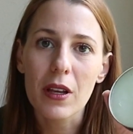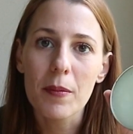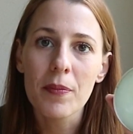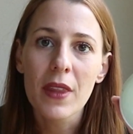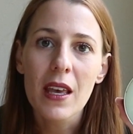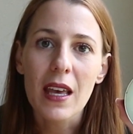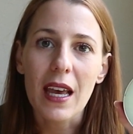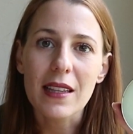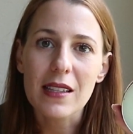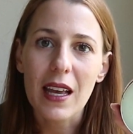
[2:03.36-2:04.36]
cream.
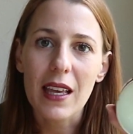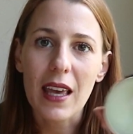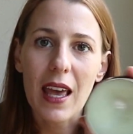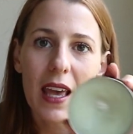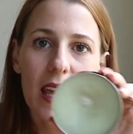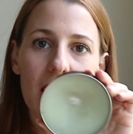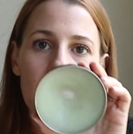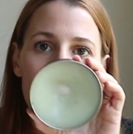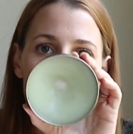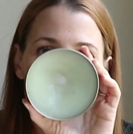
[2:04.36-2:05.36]
It's like I